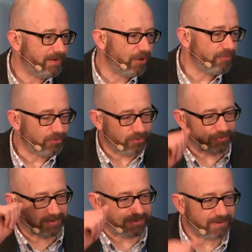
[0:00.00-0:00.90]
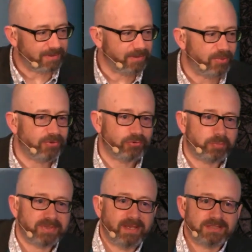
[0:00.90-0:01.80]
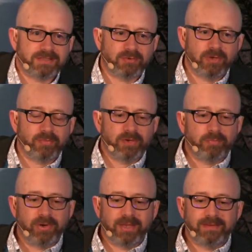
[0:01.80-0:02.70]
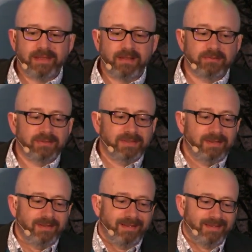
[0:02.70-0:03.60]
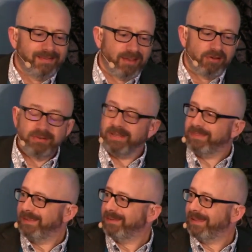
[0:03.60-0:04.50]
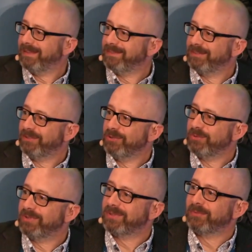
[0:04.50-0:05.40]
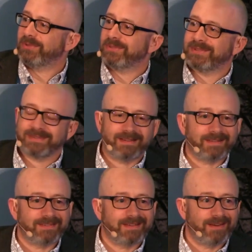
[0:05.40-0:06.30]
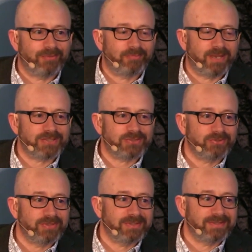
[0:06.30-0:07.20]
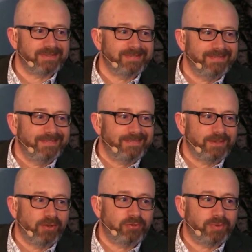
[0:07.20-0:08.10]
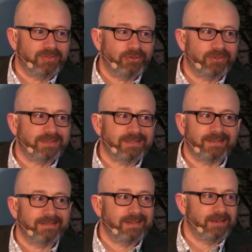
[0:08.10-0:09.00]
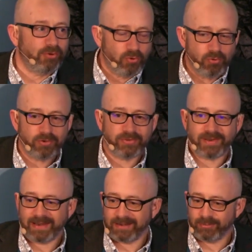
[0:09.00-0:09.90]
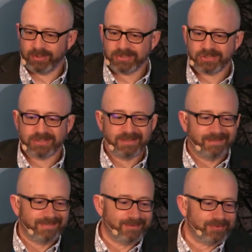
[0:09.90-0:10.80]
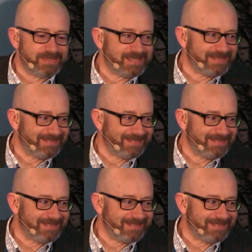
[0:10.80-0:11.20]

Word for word: the overalls and the, and the personal protection equipment and putting it down. And the only thing I had to do was, was start to kind of make sure that the, the notes we took didn't contain all of the language that was,